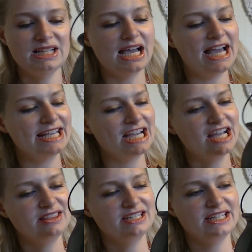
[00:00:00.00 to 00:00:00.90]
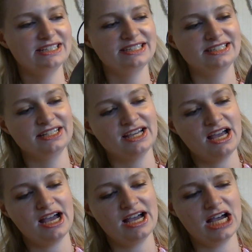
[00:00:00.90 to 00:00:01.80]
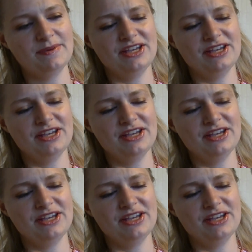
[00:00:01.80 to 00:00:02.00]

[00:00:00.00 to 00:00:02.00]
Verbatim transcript: I got this. Um,